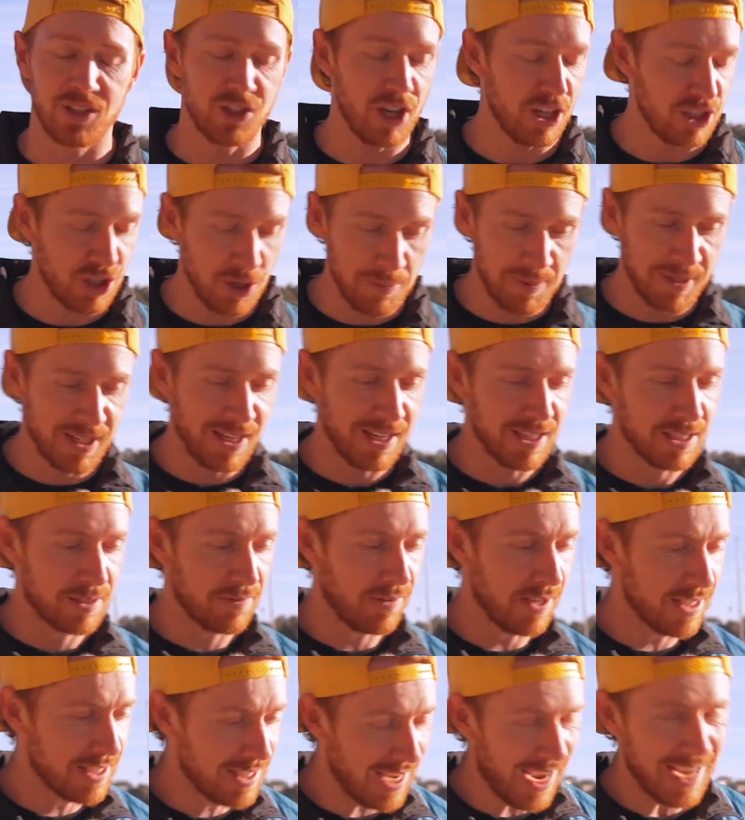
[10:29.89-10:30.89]
ChatGPT is
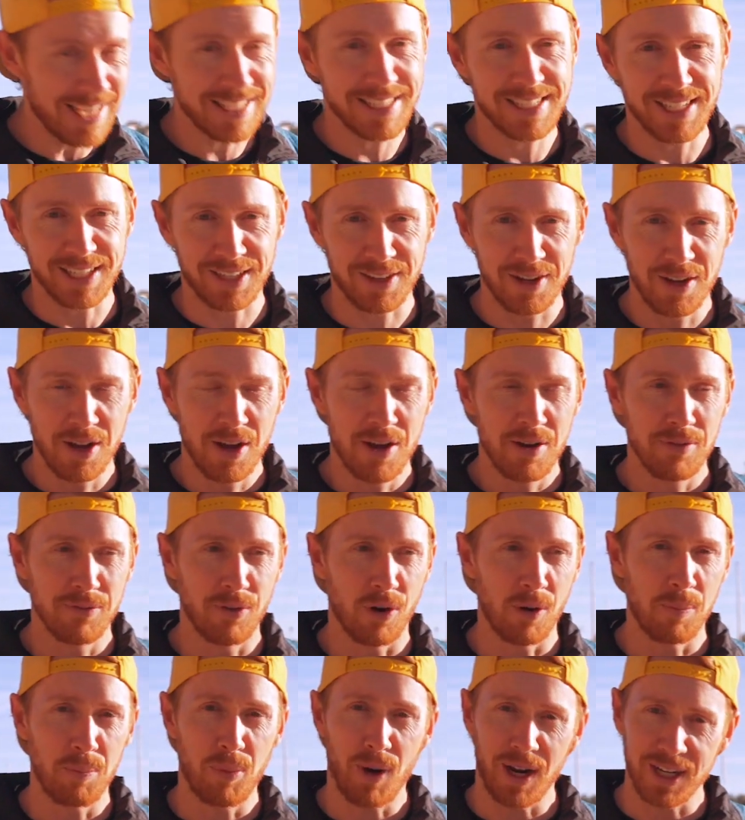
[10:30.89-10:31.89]
fantastic
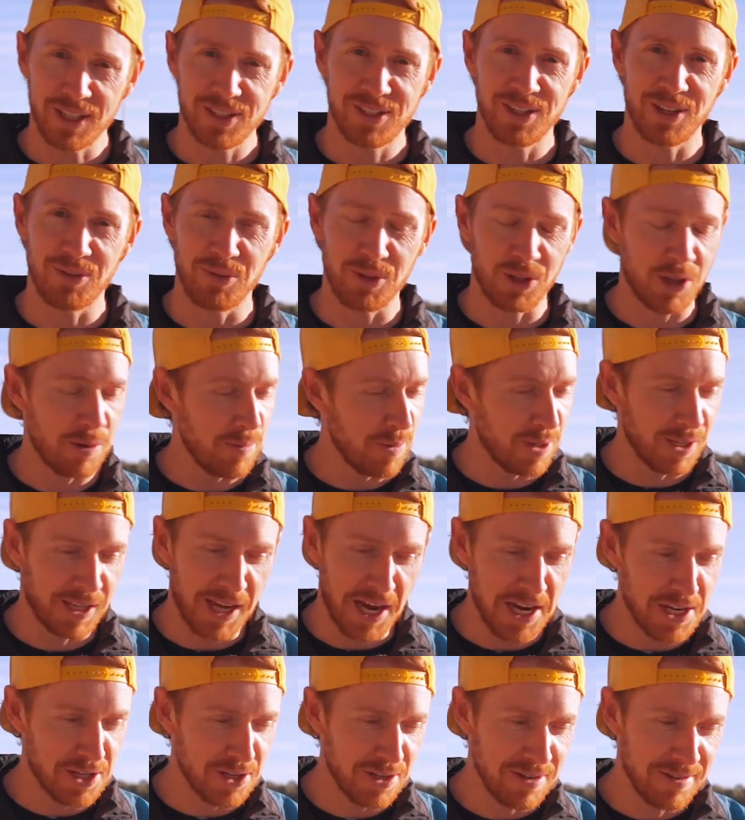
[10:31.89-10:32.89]
for practicing with
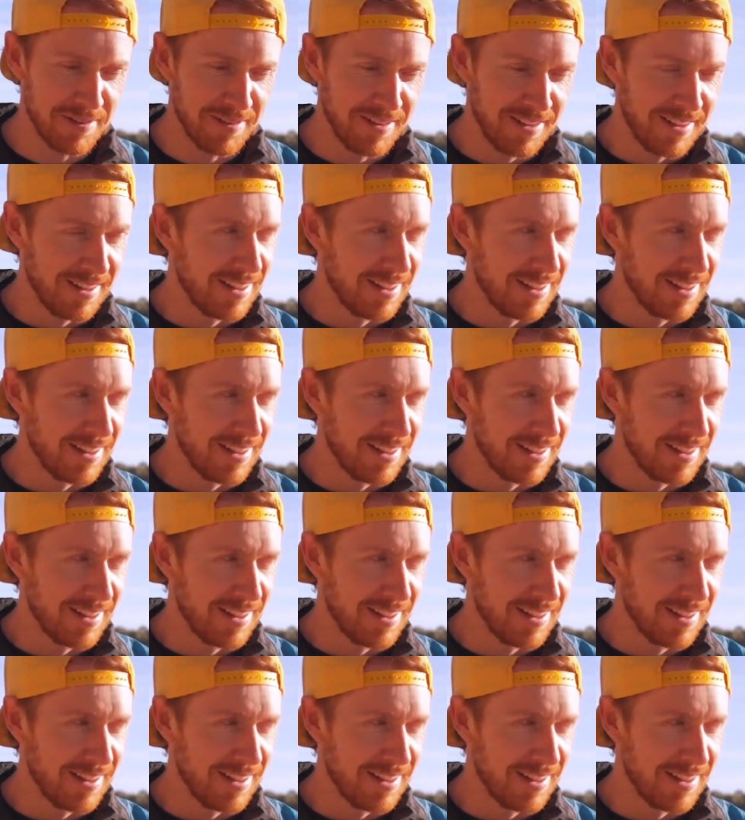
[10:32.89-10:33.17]
communication.